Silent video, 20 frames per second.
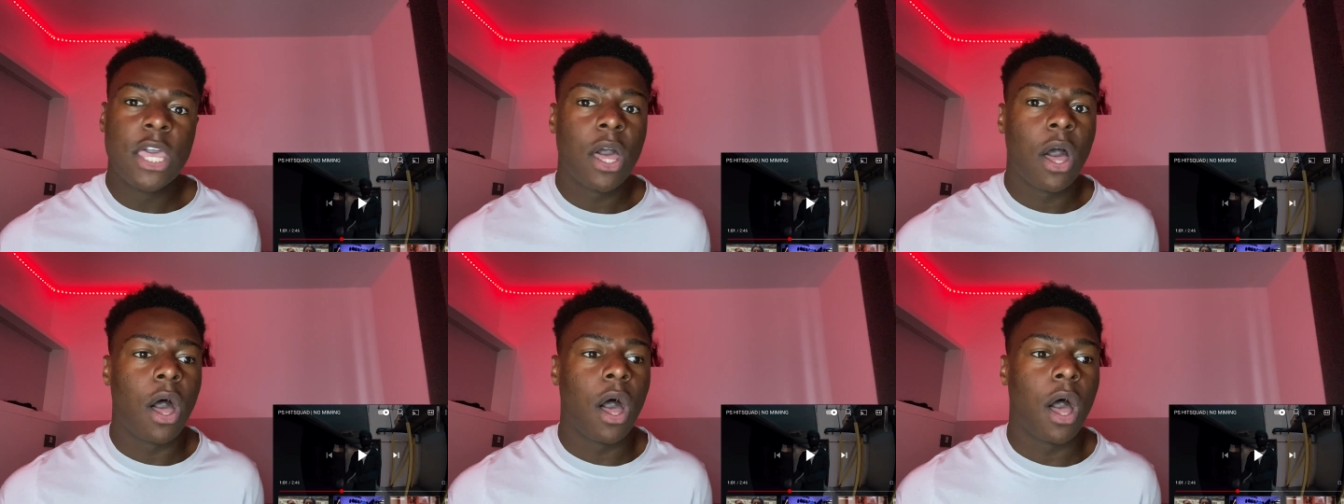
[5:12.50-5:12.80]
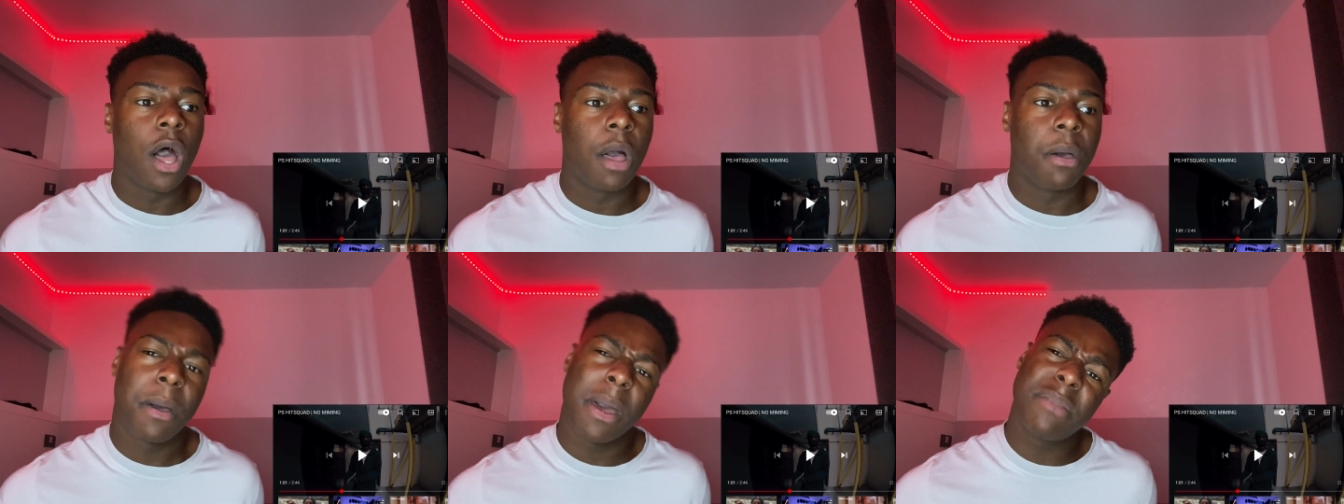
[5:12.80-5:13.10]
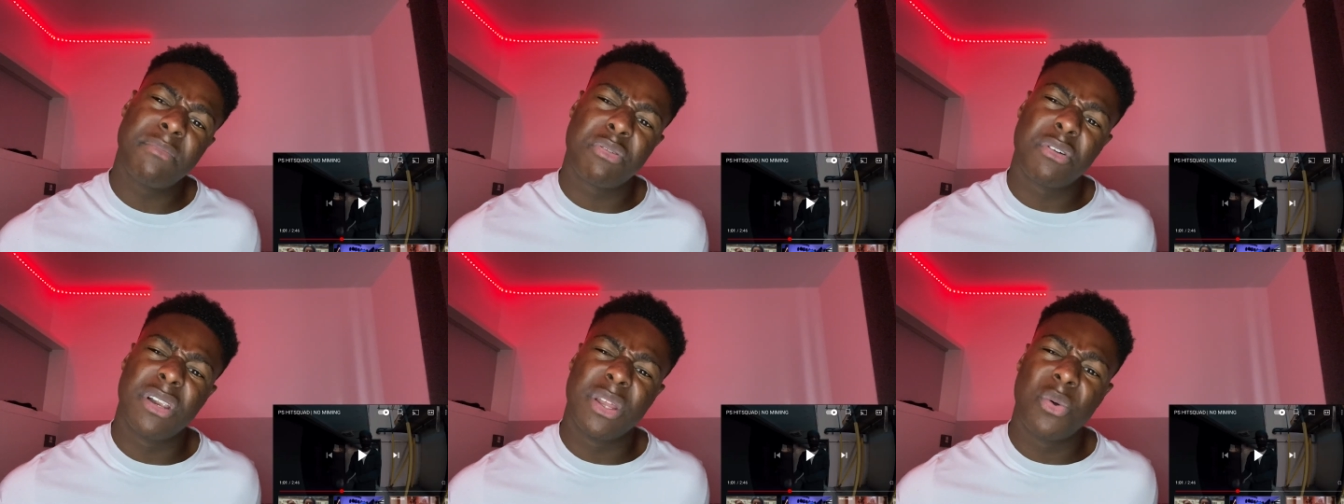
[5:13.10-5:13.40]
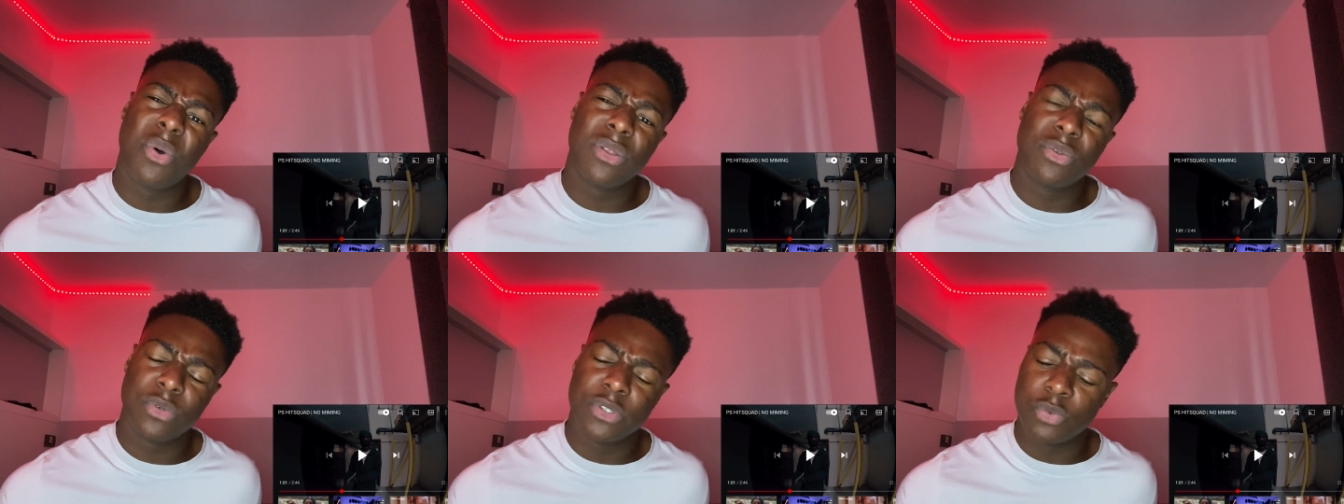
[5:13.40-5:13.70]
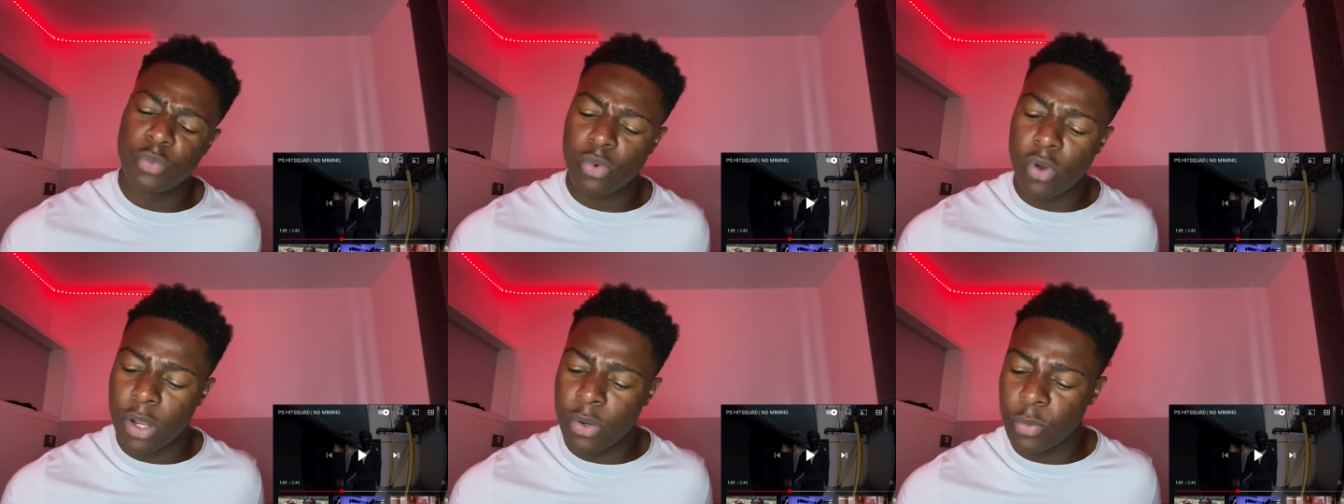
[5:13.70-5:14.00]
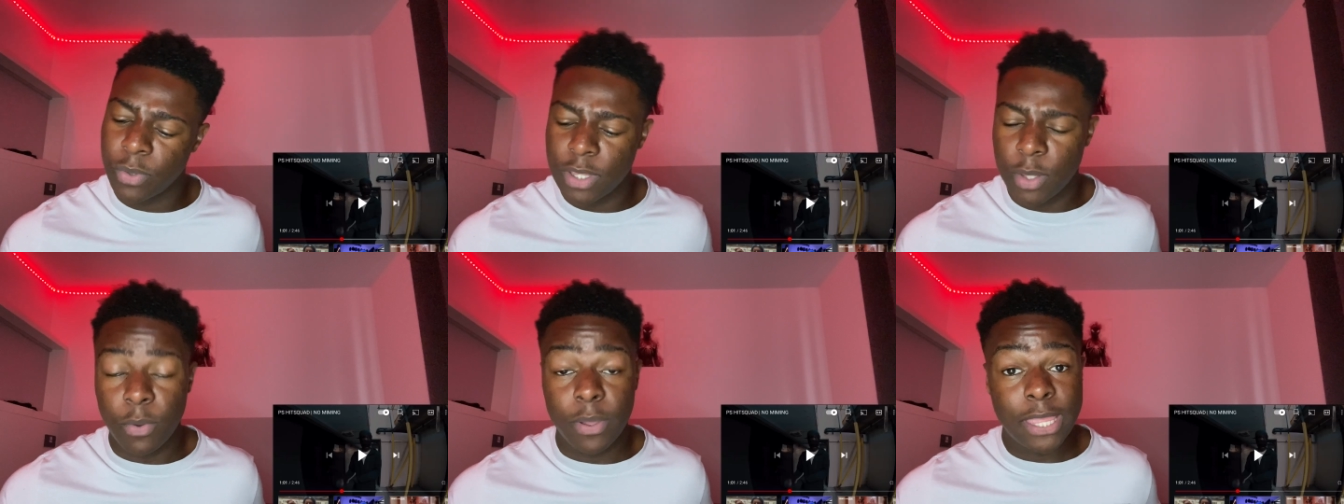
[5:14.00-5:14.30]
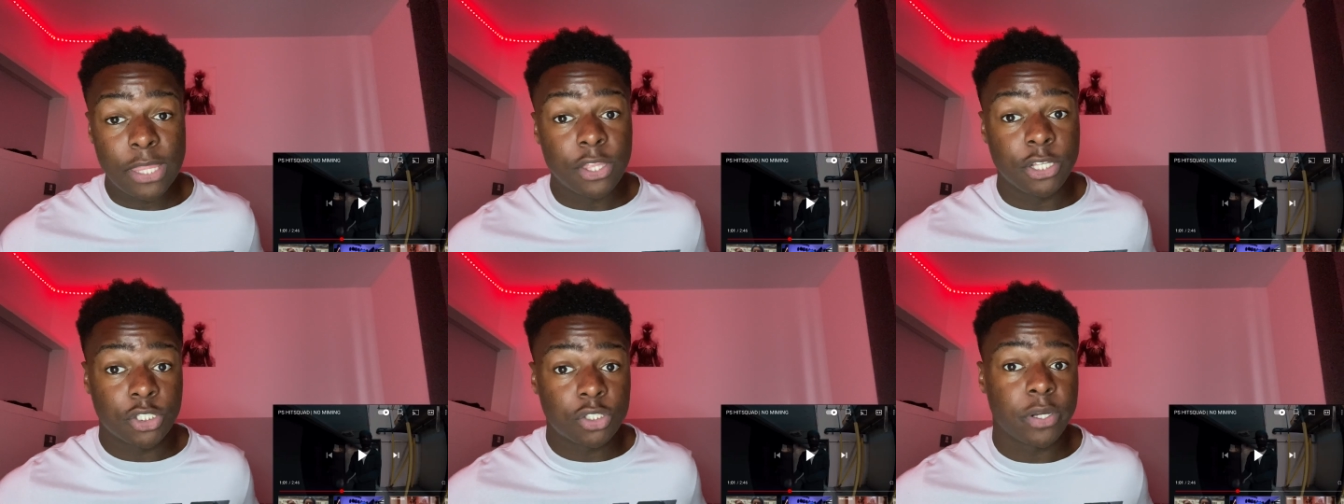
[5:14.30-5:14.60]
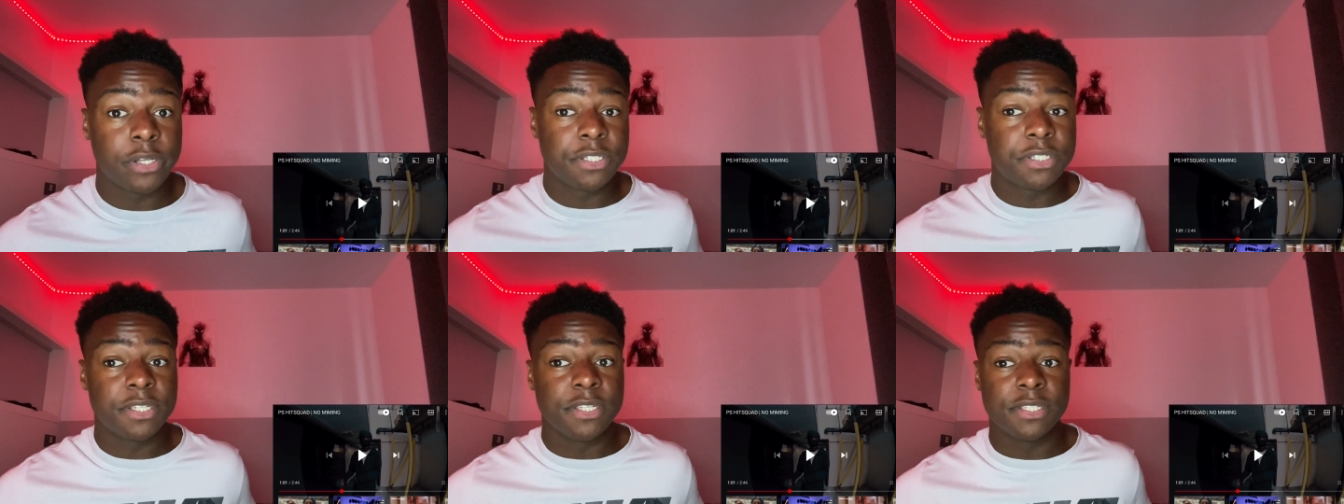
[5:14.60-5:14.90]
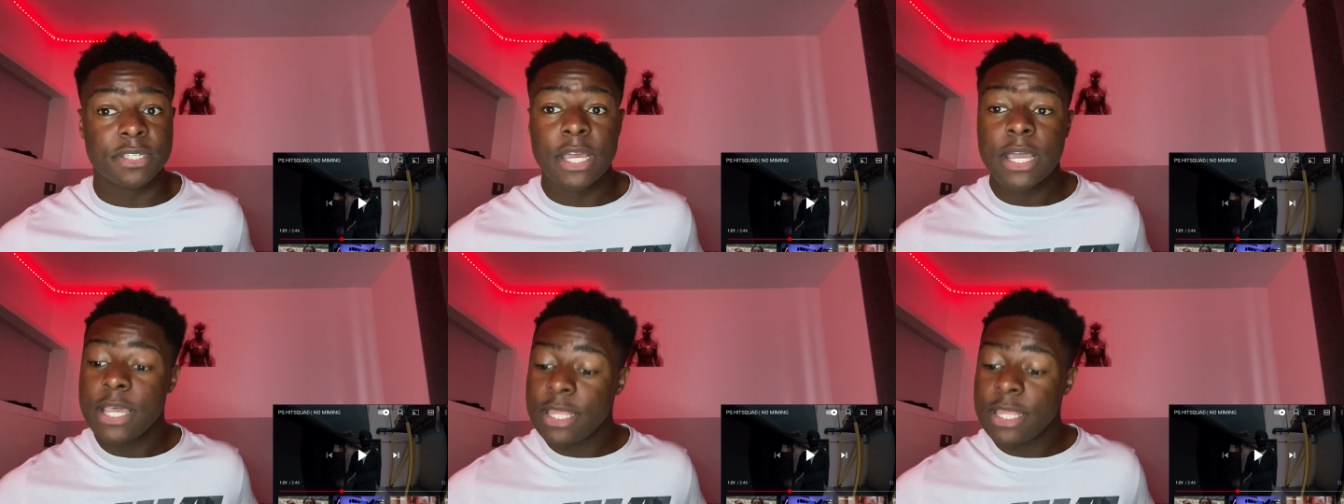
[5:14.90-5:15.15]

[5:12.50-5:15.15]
and probably World War One, when they were in the trenches,